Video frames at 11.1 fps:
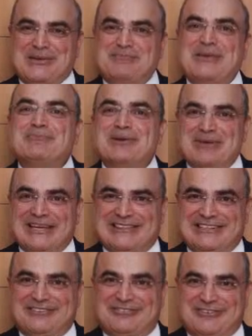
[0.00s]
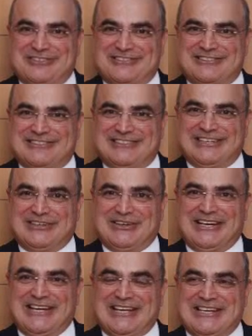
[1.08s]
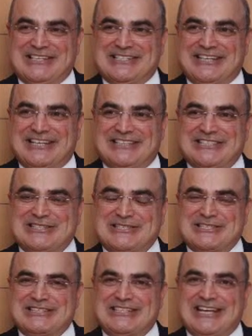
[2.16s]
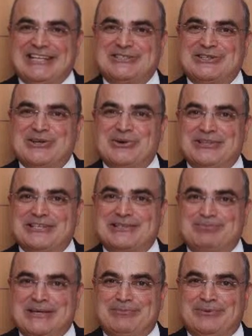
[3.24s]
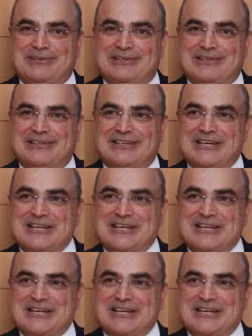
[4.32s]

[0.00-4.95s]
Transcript: people make the difference, you know, and just getting to know these people and